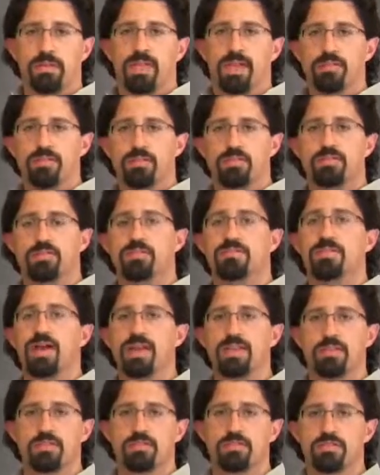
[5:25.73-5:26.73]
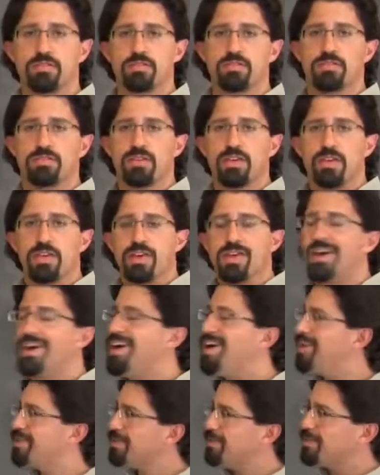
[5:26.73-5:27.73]
pluses and minuses.
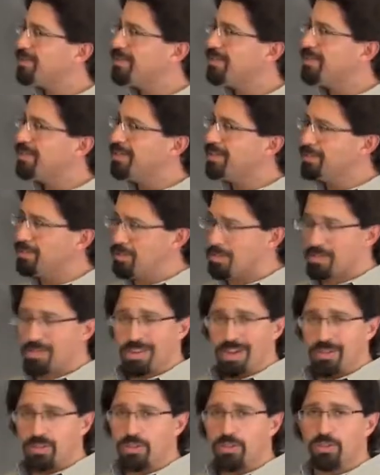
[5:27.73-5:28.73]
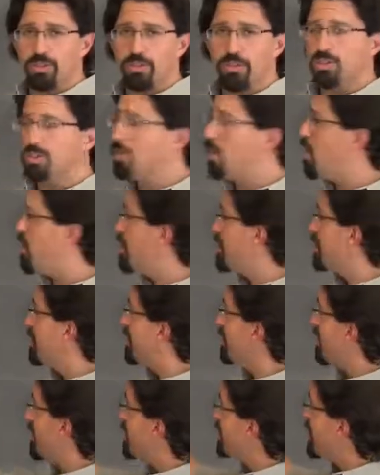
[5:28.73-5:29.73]
I don't need to start
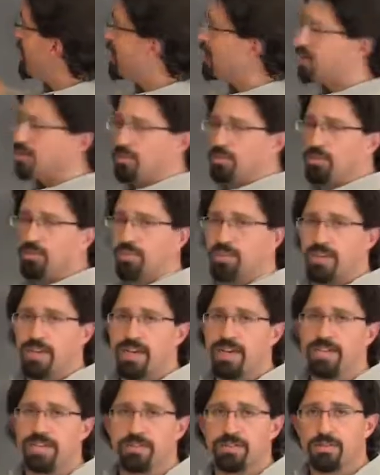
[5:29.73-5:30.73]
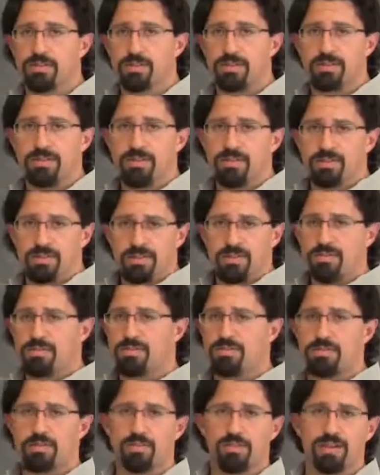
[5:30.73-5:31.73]
drawing right-angled triangles and using
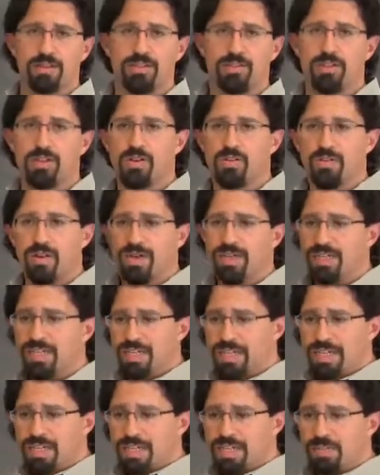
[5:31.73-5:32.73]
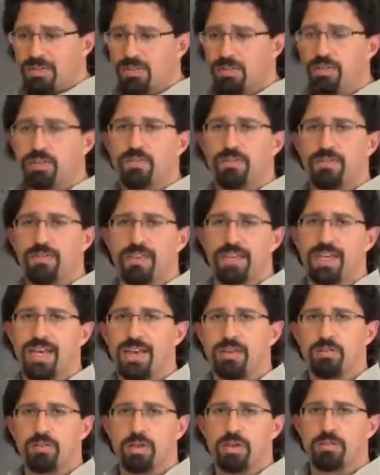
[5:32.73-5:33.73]
SOHCAHTOA in order to figure
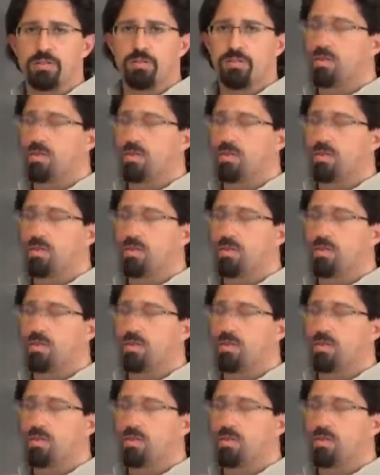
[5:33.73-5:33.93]
out what's